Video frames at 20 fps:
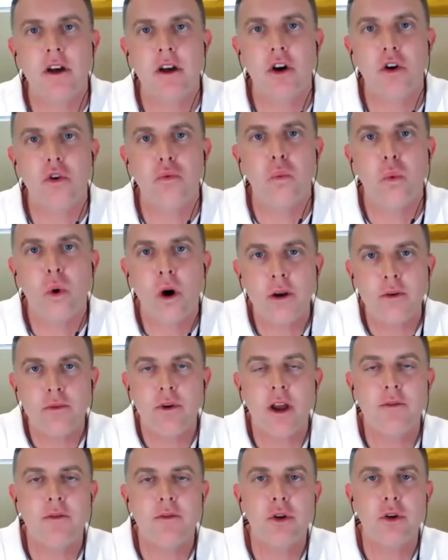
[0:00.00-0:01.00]
of what
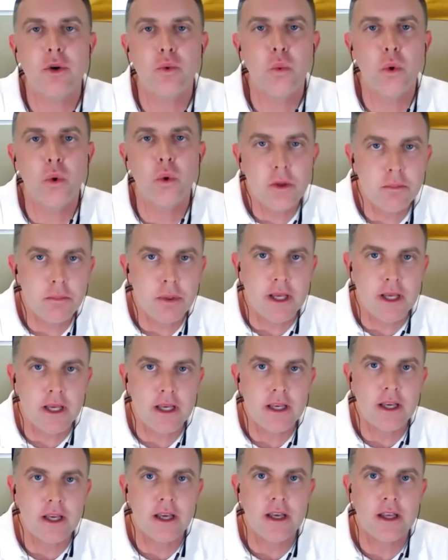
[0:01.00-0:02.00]
revenue would
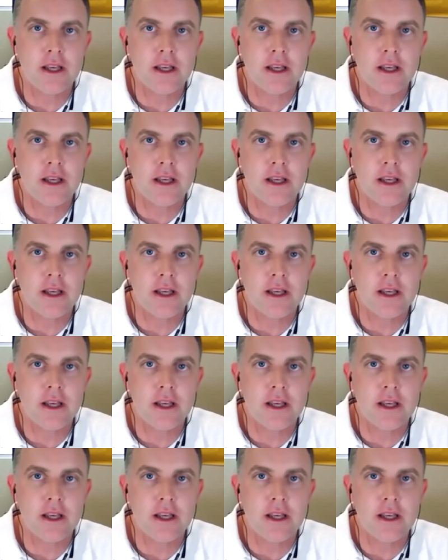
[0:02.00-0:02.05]
be